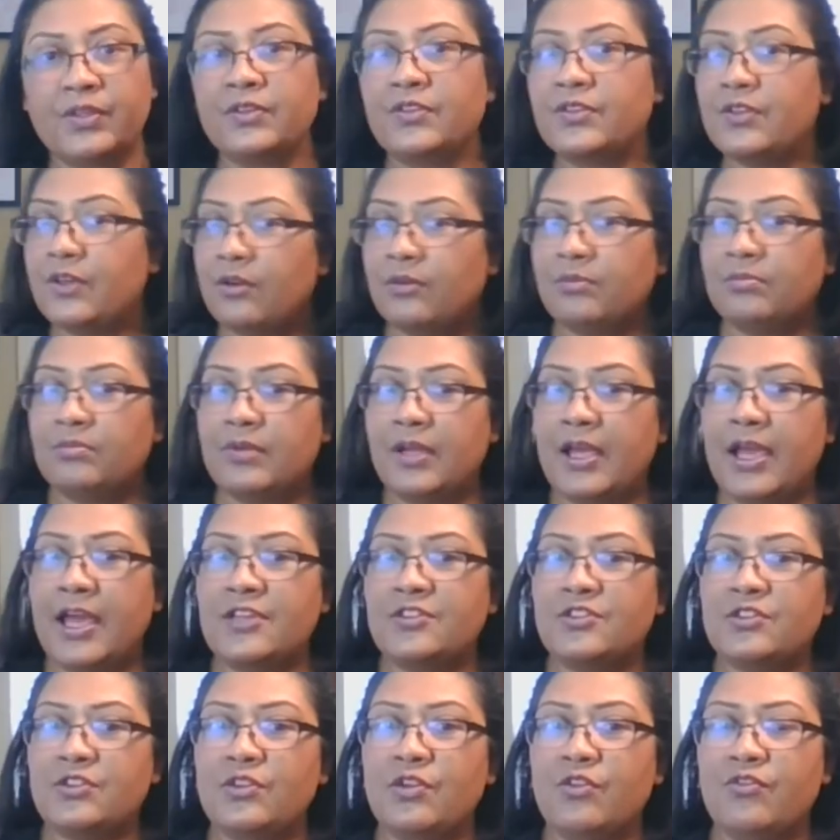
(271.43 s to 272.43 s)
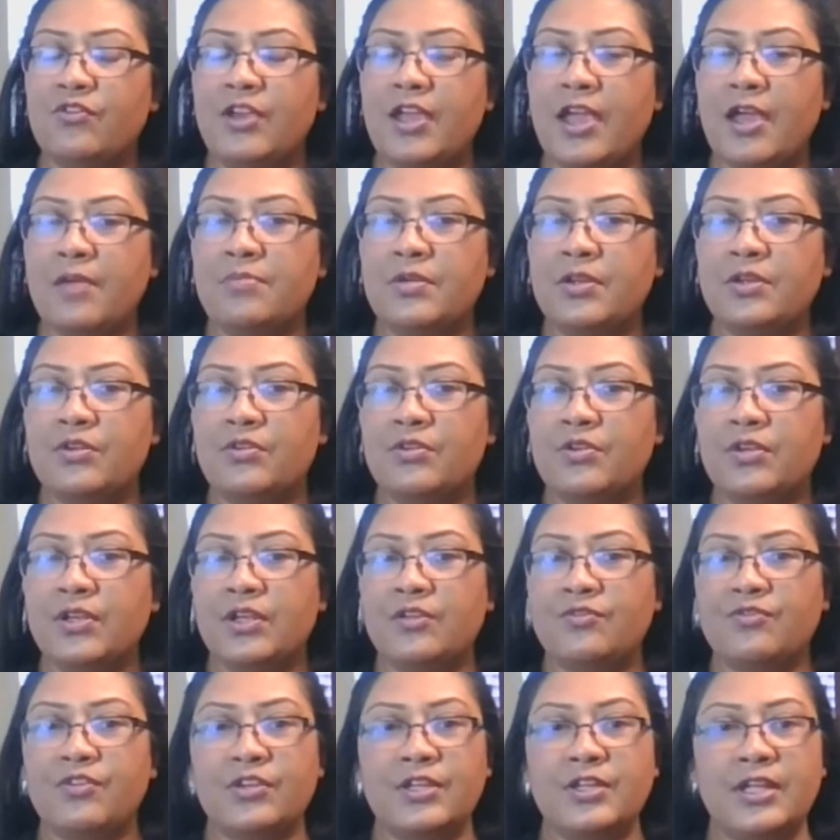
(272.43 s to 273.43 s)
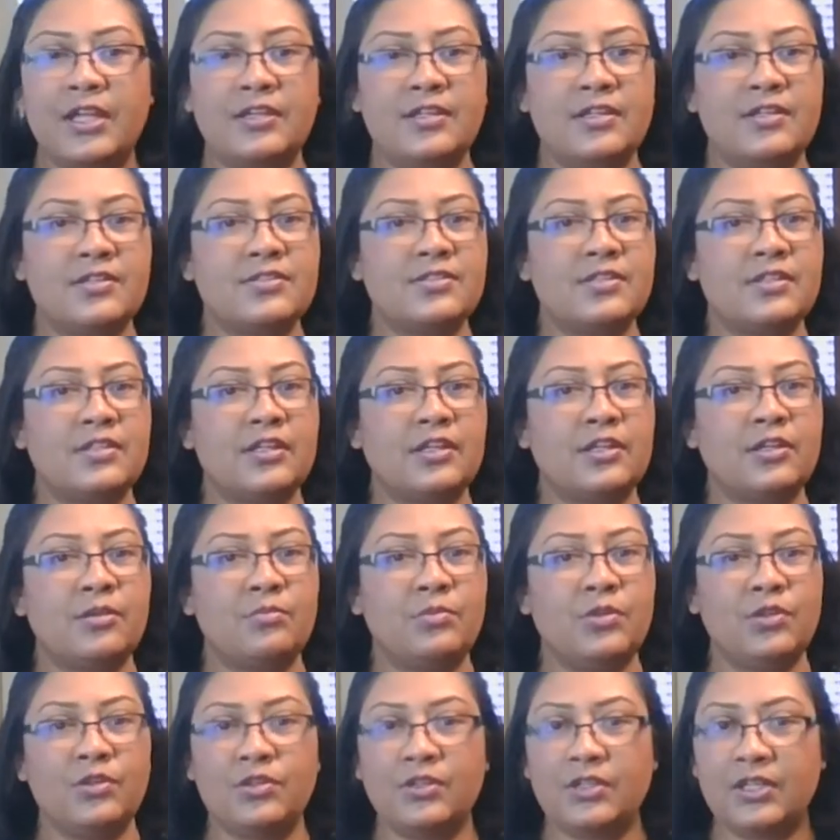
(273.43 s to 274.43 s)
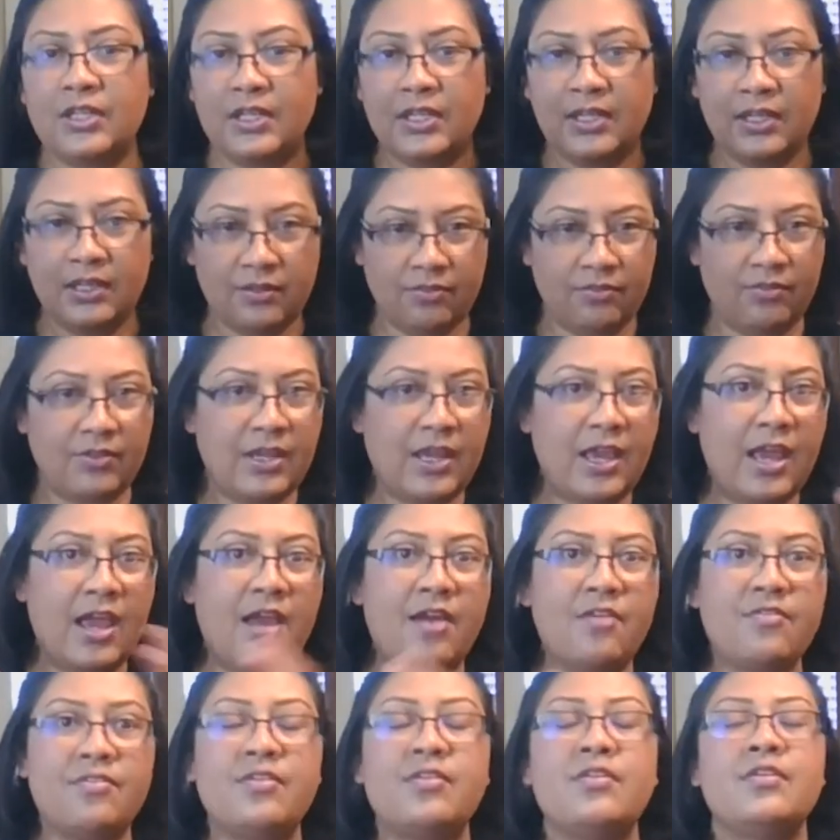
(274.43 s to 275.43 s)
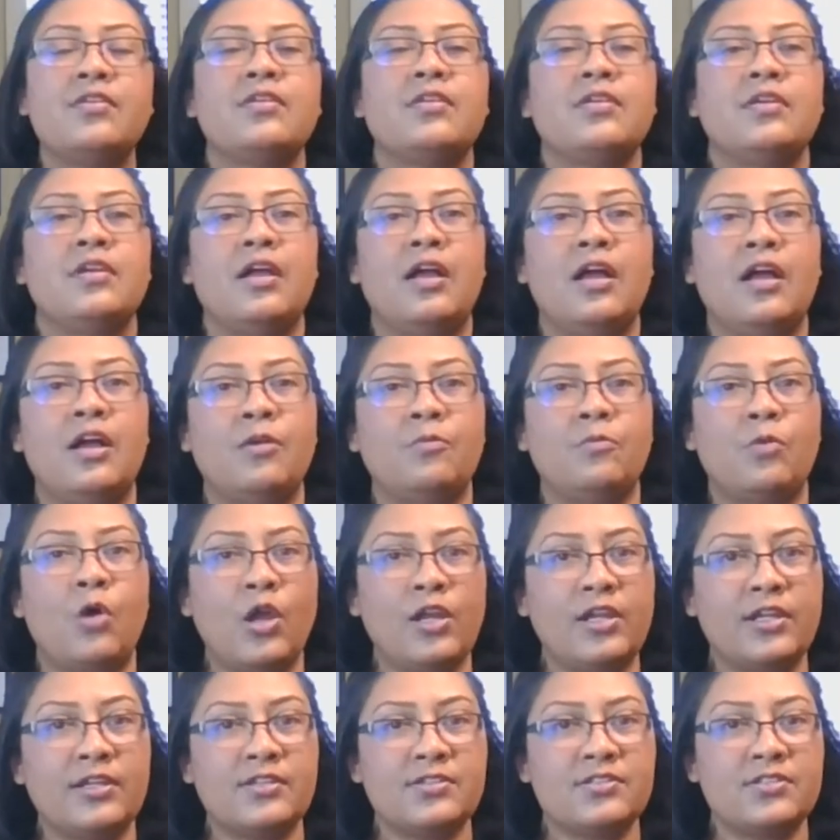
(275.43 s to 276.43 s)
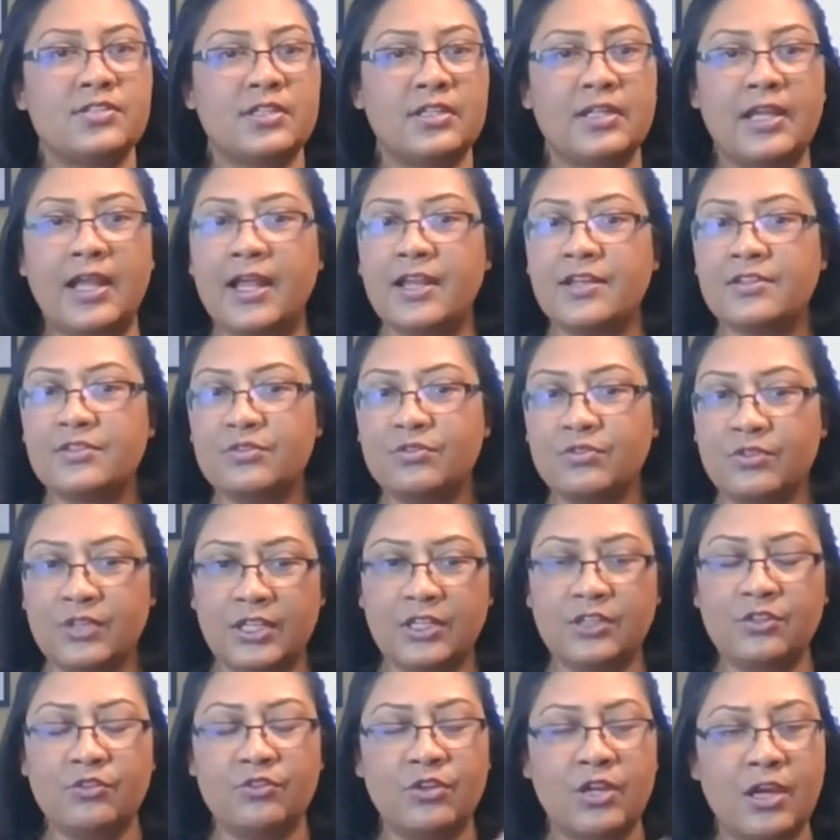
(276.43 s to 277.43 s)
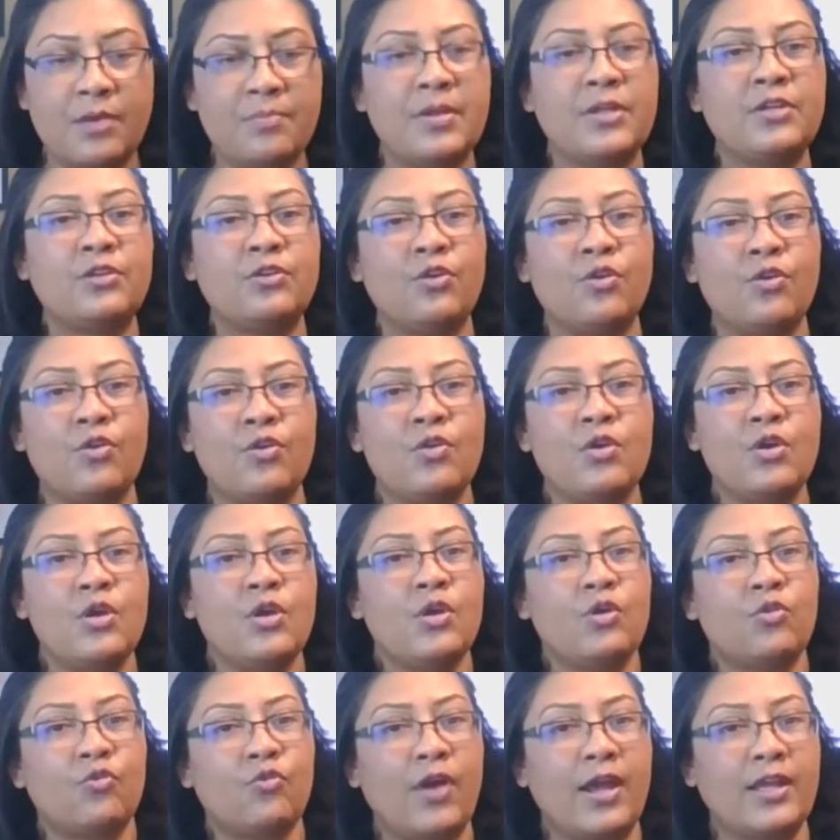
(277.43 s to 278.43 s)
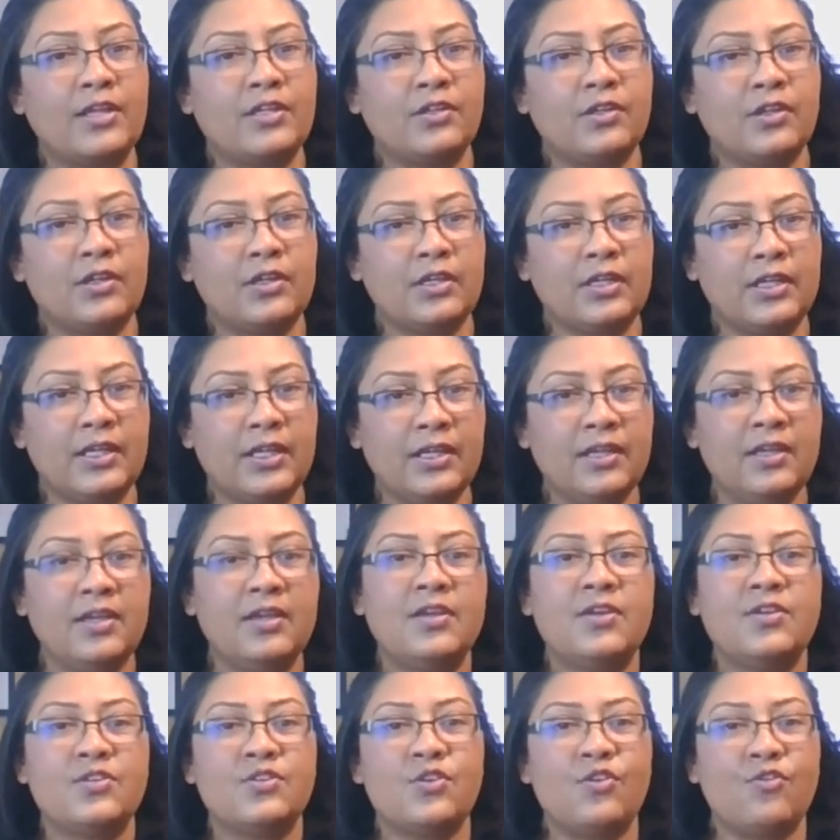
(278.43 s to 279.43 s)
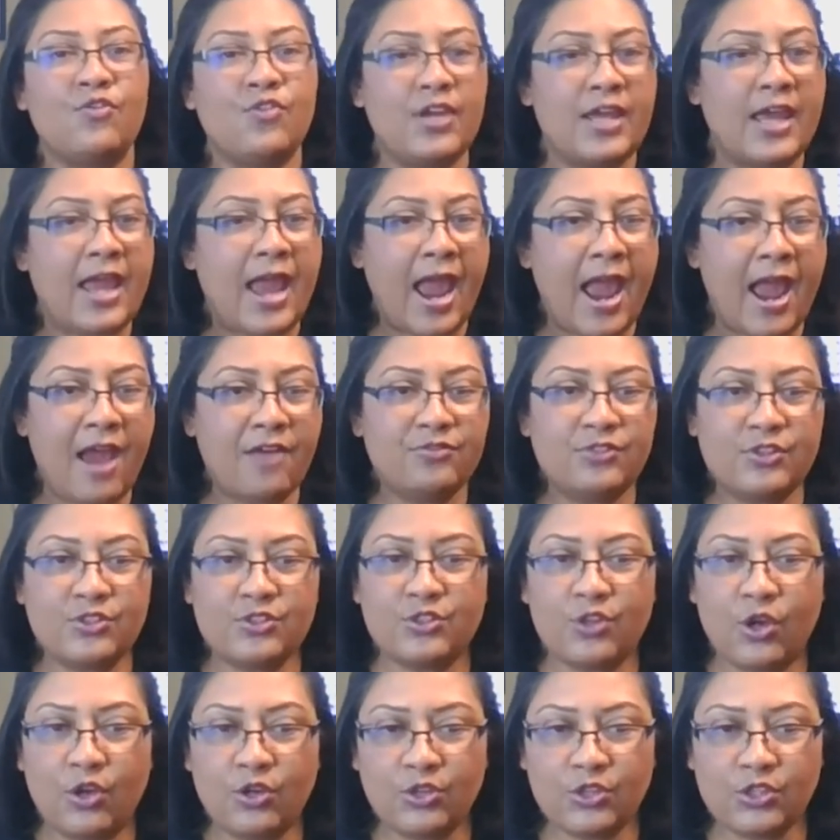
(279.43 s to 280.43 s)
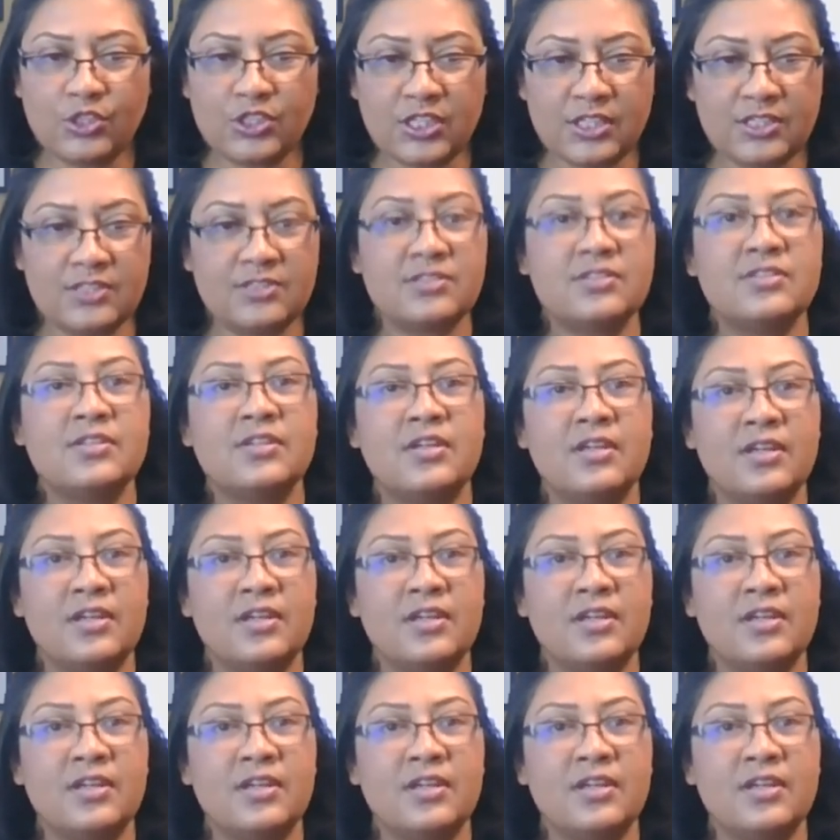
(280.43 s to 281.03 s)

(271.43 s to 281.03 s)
So as you know, we have been doing it for ten years in the community. We have um, oil industry clients who need to come and go quite quickly. So we have the solutions.